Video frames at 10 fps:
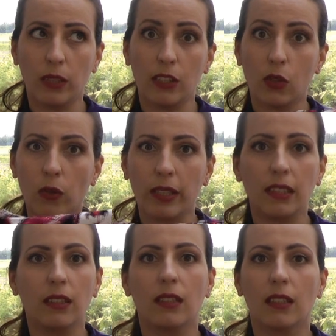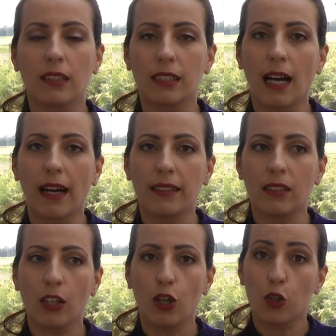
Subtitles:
it's already a size